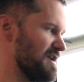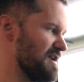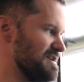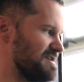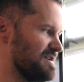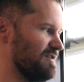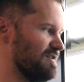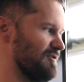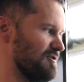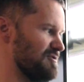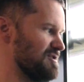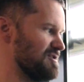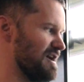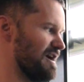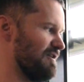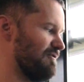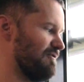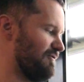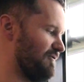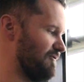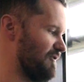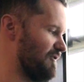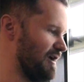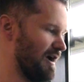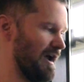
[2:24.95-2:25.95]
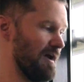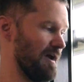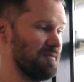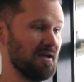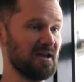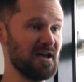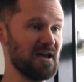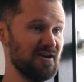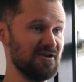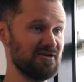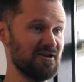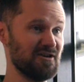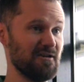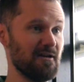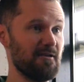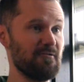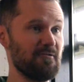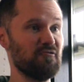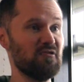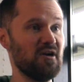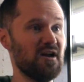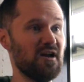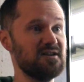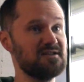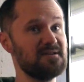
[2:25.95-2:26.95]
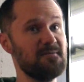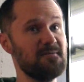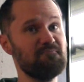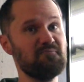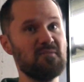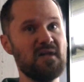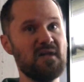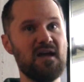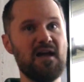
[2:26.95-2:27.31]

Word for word: native ODF application on the other end,